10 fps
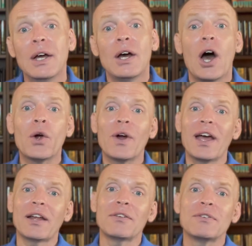All
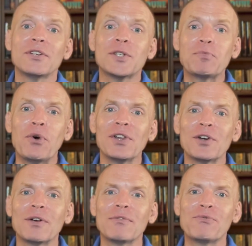right,
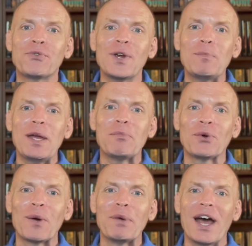spoiler-free people
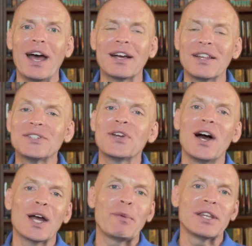are back. Let's
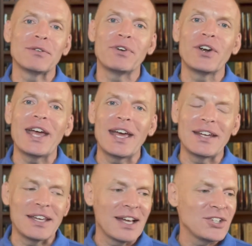talk about the very
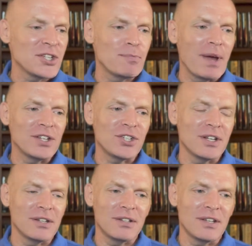ending. I just
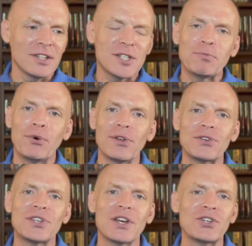mentioned in the spoiler
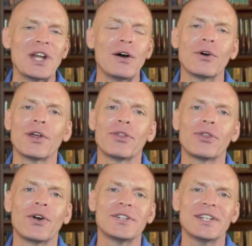section how
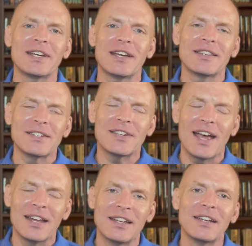cathartic this
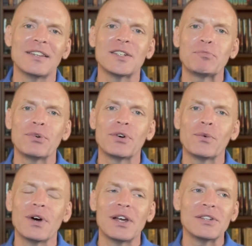ending in this book
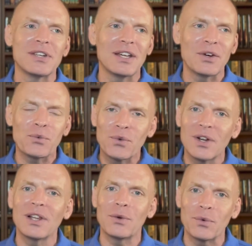was, and it
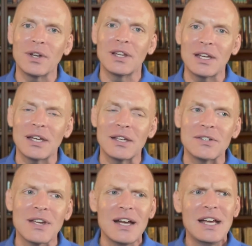really, really
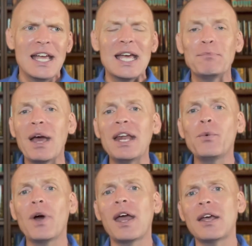is. In many
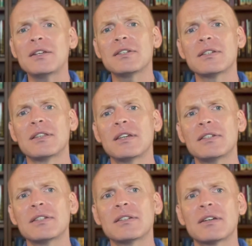ways,
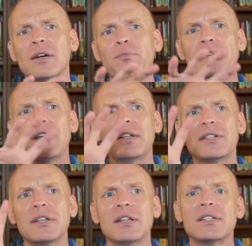this completes
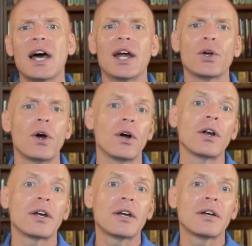an entire arc.